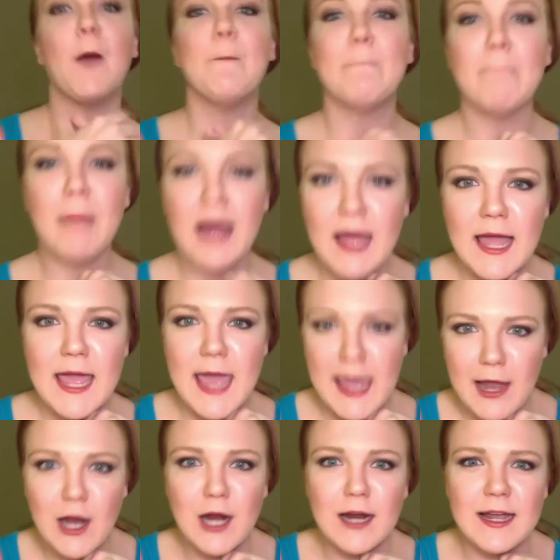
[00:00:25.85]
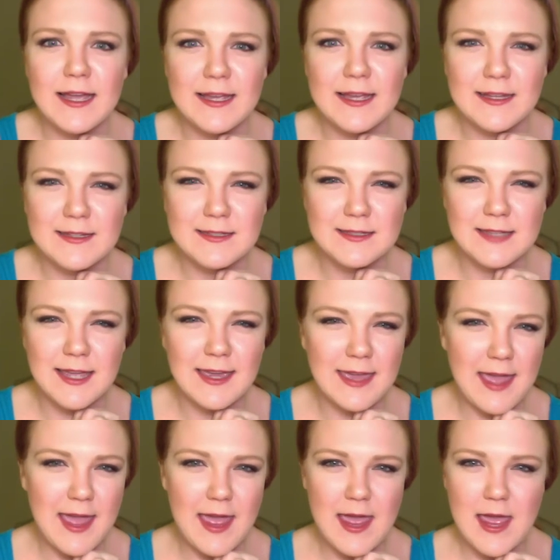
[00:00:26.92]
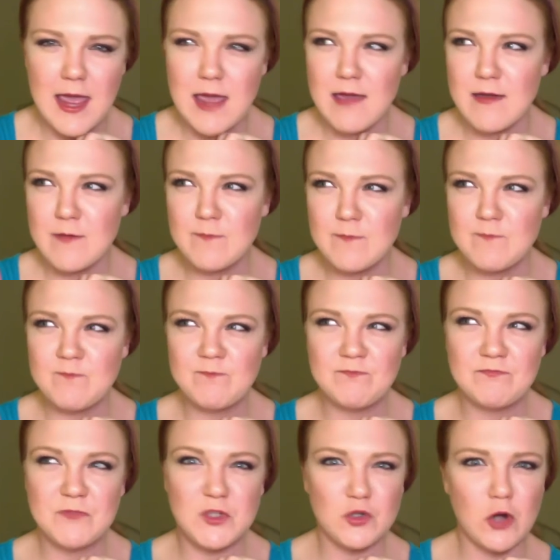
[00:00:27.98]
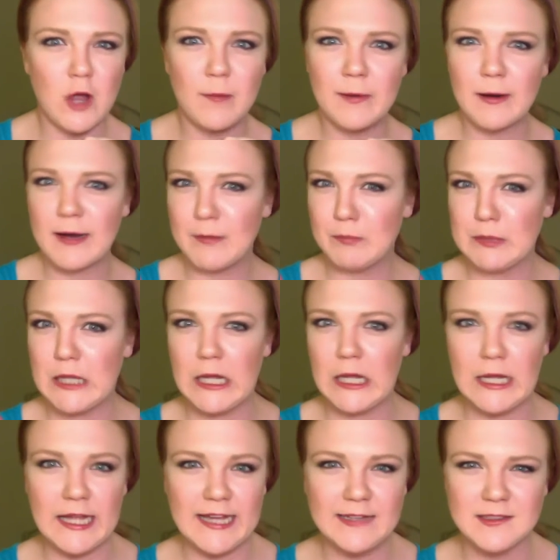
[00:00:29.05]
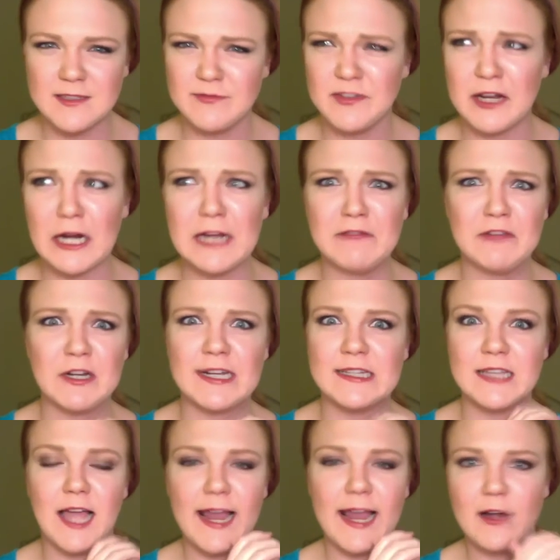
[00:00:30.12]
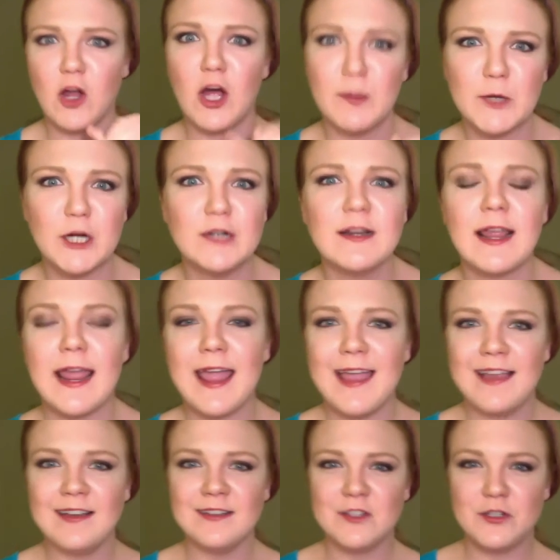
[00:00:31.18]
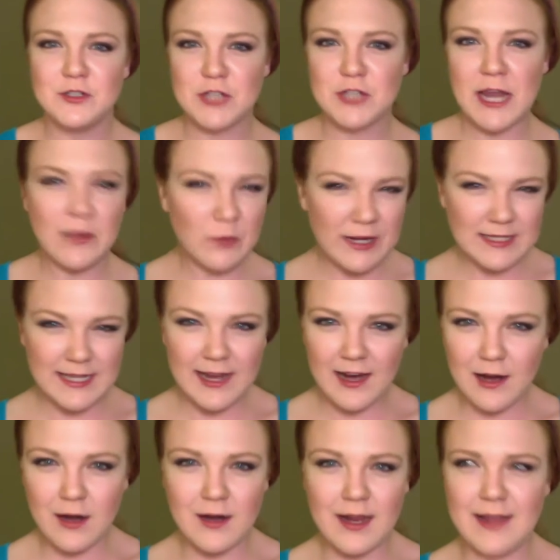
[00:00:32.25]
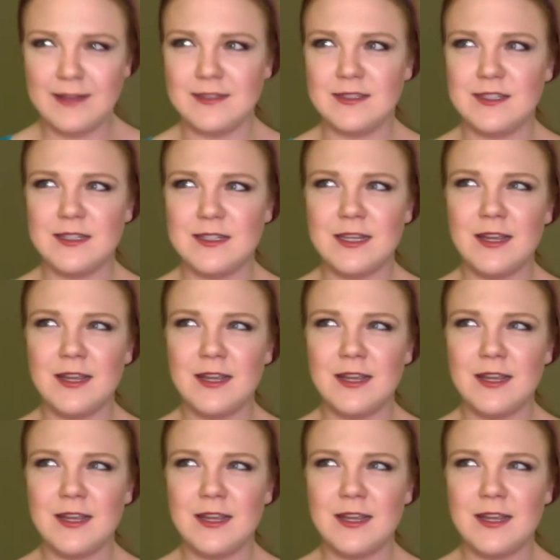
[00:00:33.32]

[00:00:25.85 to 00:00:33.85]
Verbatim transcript: My hair is like a strawberry blonde, very, very light auburn, and Janeway's hair is,